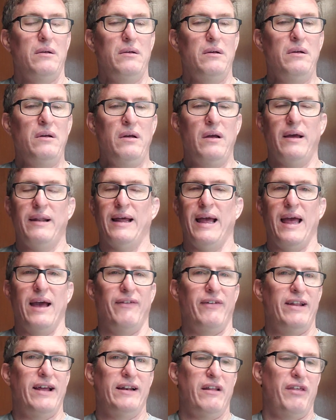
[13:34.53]
and I
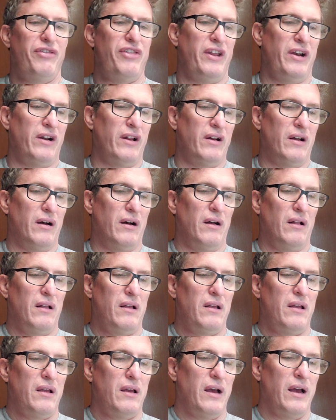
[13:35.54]
haven't had to thin it at
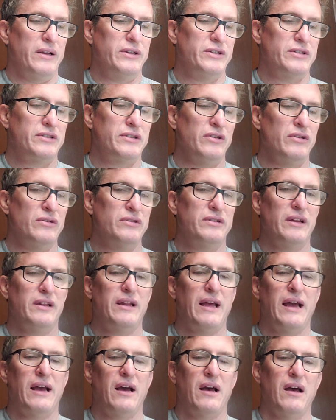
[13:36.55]
all. I just use it
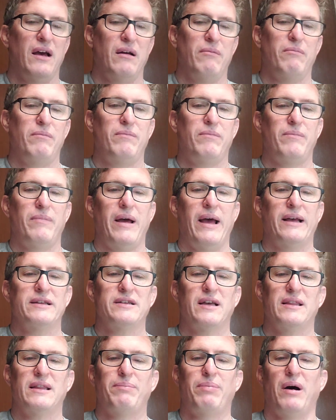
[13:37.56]

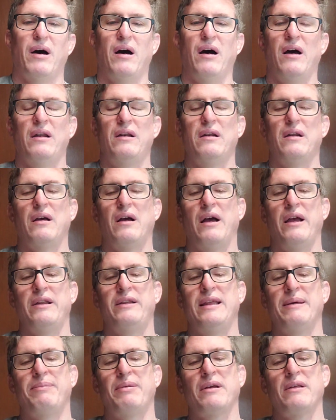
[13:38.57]
as on the pot. I
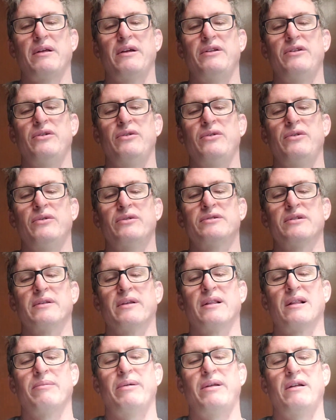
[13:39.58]
typically do use a
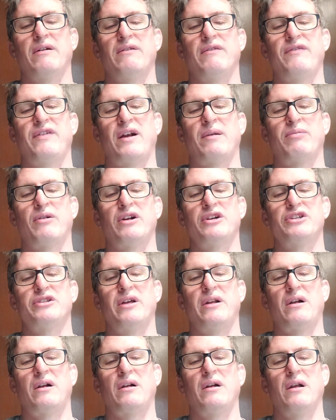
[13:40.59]
little bit of airbrush
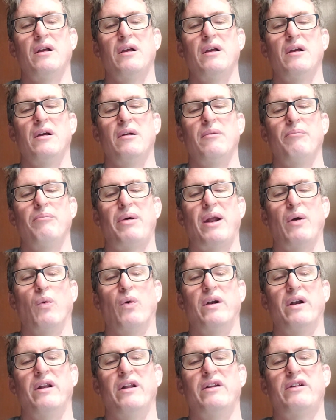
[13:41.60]
thinner, but I
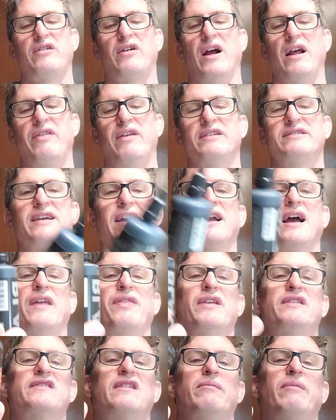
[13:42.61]
wanted to try this. I got
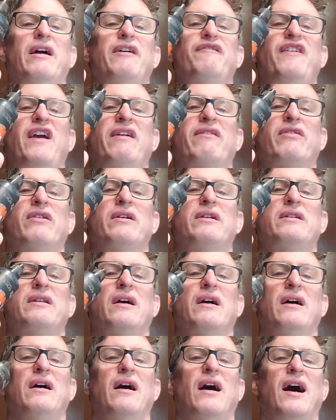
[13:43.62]
this from my favorite
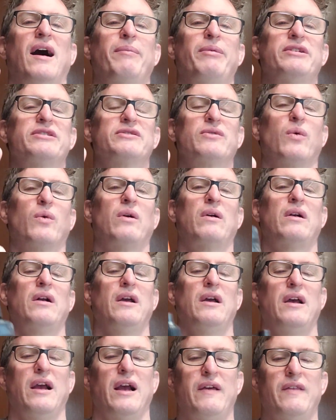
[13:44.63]
hobby store
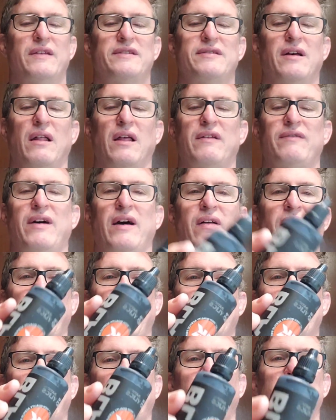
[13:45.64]
in the Salt Lake Valley,
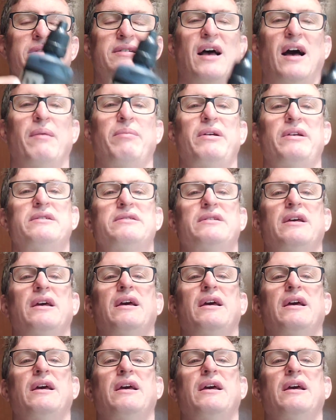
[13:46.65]
MRS Hobbies